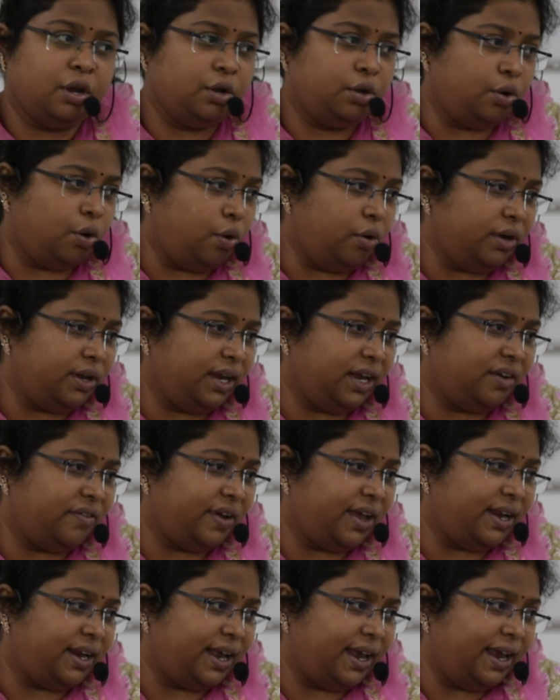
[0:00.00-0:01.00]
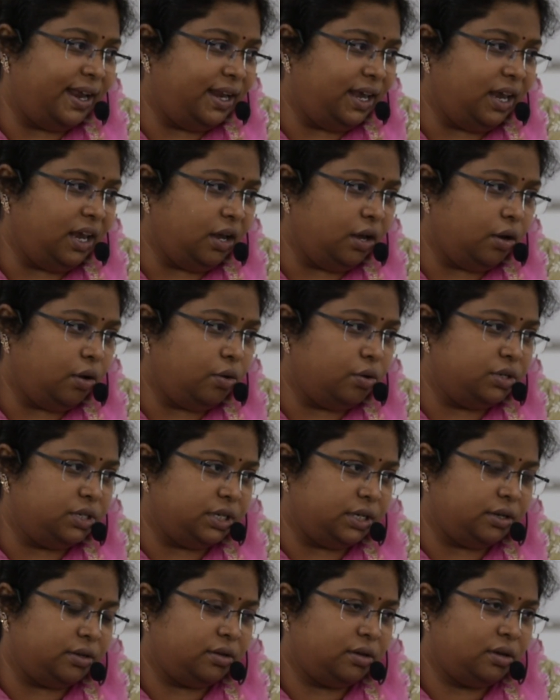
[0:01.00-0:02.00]
Don't require any coaching.
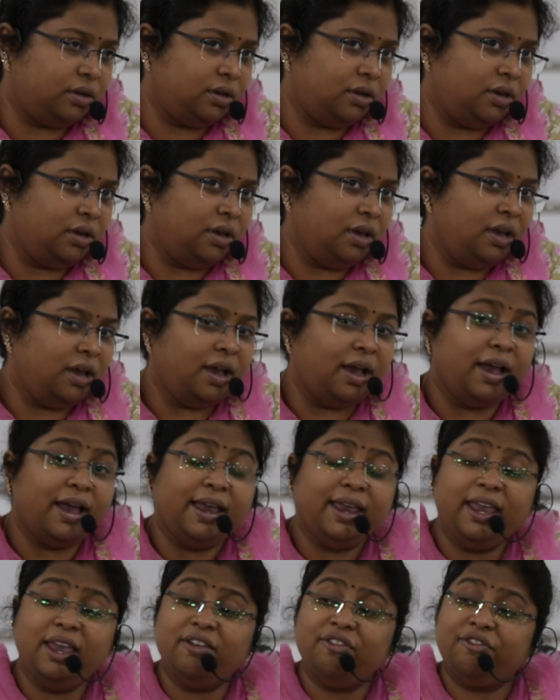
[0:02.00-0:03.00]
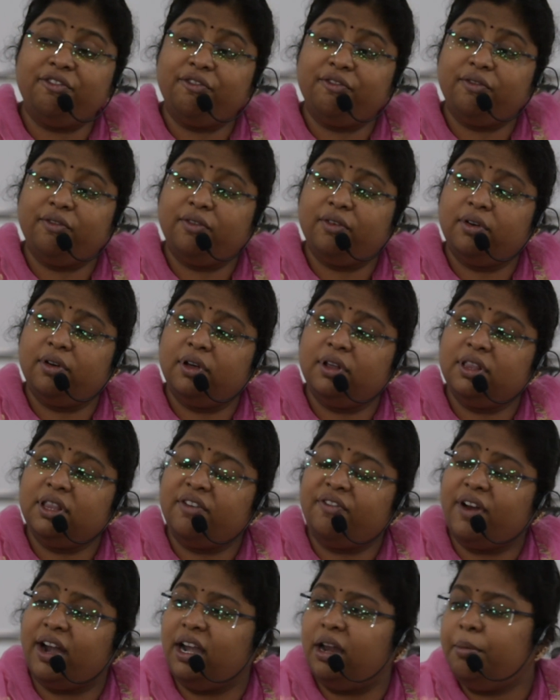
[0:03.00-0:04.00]
If the
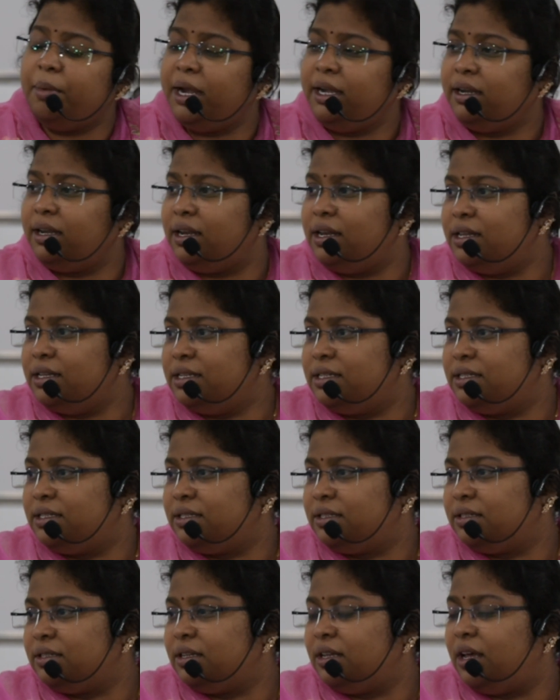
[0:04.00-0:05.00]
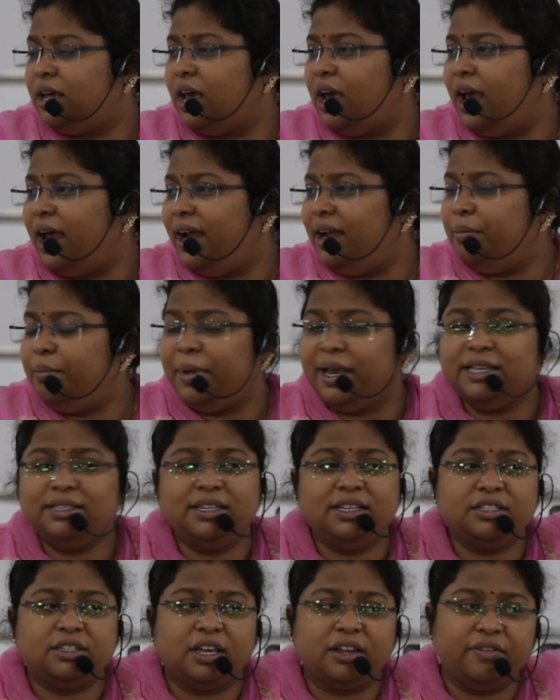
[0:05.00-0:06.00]
fundamentals and
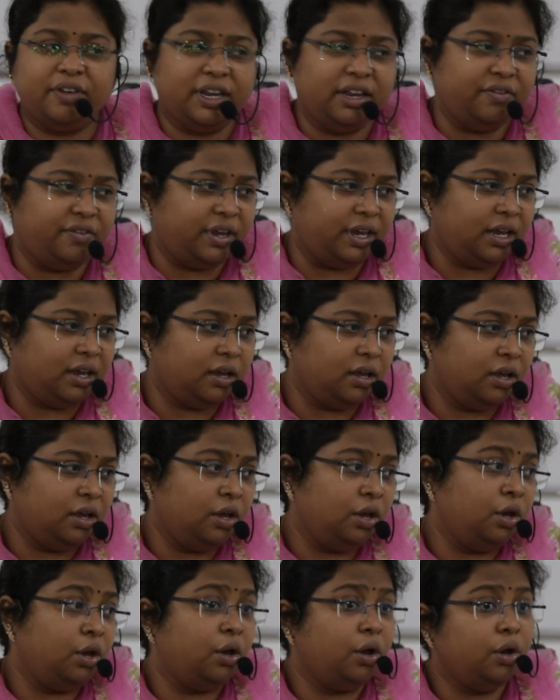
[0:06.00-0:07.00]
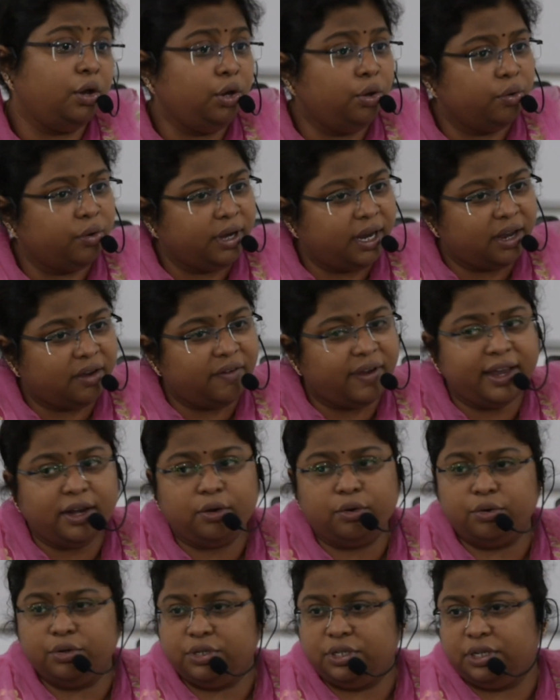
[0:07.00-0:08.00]
basics are very weak, you require
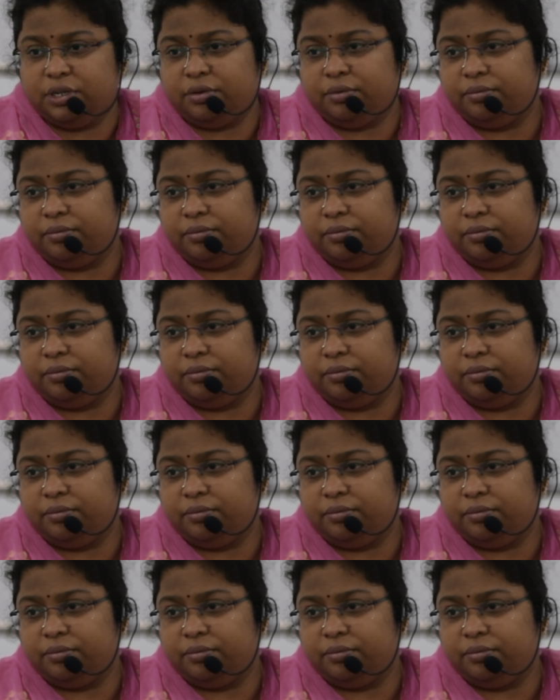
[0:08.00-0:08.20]
coaching.